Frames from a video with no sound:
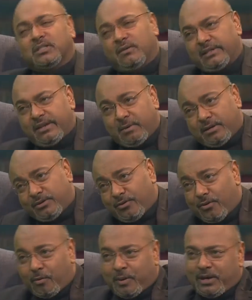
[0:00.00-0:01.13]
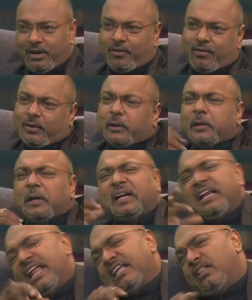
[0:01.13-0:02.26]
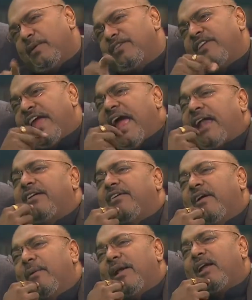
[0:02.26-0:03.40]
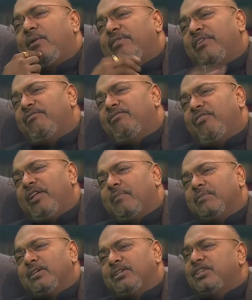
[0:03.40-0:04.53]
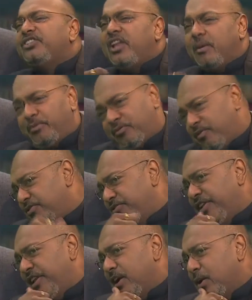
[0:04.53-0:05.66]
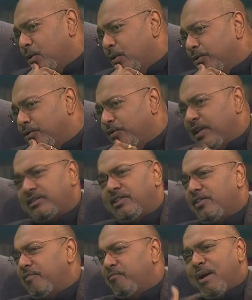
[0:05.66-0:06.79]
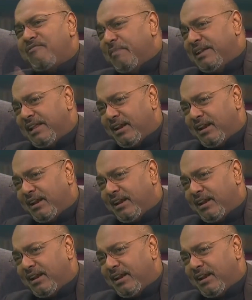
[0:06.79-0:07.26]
the one 3 months ago. But didn't like the way she acted. I went out with her a few times and she slurps when she's eating her noodles. So that's not wife material